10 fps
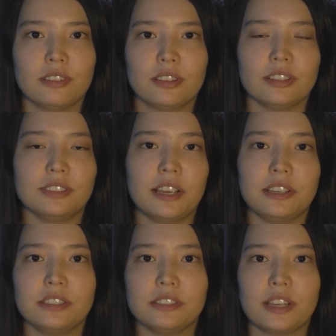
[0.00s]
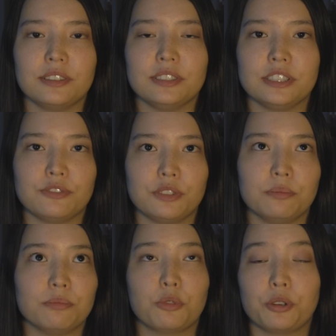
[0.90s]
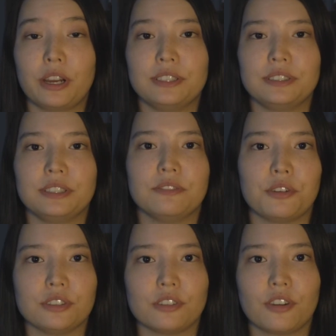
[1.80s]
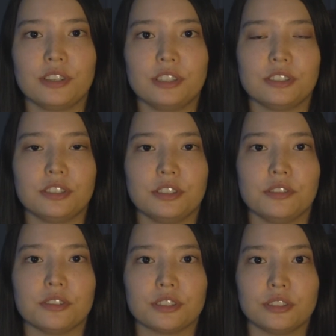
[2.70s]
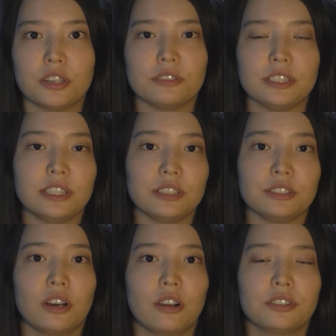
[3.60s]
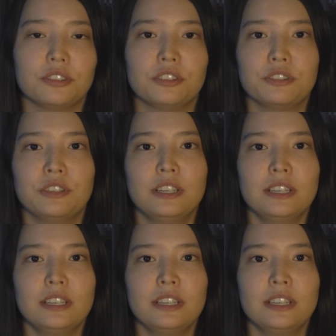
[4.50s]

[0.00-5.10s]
the days, at least from where I live, are starting to slowly get longer,